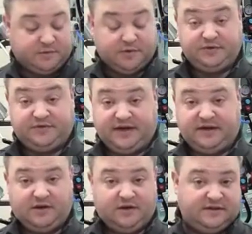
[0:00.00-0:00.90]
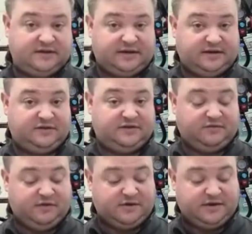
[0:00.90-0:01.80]
where you take all the techniques
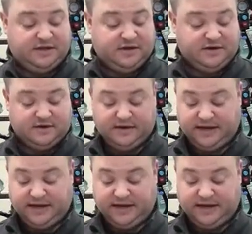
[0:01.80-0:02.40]
you've learned here